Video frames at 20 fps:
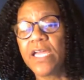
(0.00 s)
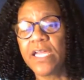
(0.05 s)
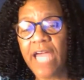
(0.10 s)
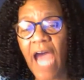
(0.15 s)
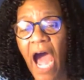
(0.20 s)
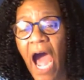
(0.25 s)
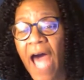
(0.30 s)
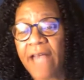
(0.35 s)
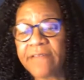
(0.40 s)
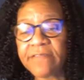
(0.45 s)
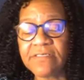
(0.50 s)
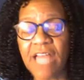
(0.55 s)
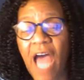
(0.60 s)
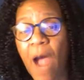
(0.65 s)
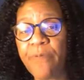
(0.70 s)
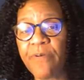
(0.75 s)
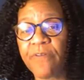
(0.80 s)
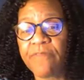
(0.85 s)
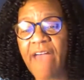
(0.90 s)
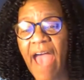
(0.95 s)
God's
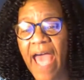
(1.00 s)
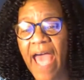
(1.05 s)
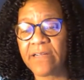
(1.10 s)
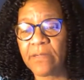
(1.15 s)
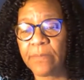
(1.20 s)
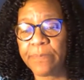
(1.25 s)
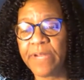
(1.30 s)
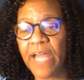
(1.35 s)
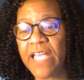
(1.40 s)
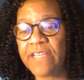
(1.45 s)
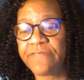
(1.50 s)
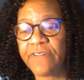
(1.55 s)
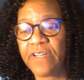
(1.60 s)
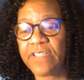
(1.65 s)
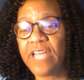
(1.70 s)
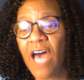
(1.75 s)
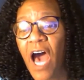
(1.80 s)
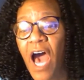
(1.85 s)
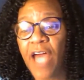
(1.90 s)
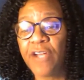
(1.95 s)
law provided a place for
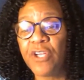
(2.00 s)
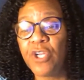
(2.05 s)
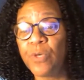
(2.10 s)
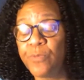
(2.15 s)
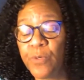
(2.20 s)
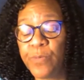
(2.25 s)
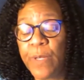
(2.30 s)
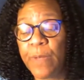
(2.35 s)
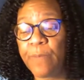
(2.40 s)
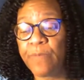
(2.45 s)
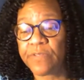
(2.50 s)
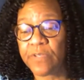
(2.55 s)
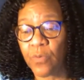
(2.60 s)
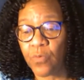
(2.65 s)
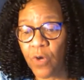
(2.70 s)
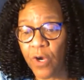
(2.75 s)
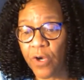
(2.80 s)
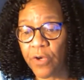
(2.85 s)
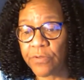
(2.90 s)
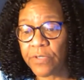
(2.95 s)
non Hebrew people to
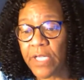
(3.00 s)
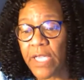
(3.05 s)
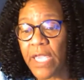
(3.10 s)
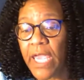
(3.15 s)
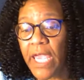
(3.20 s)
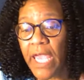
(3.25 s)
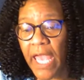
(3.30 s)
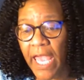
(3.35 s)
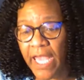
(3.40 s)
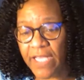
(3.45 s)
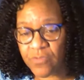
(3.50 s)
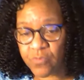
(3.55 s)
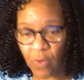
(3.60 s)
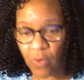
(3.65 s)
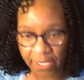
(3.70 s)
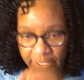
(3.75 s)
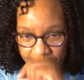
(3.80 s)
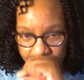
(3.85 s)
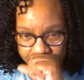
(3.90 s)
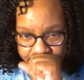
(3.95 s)
work as
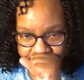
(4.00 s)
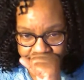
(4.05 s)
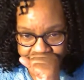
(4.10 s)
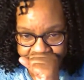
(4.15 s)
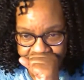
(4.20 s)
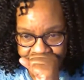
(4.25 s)
well.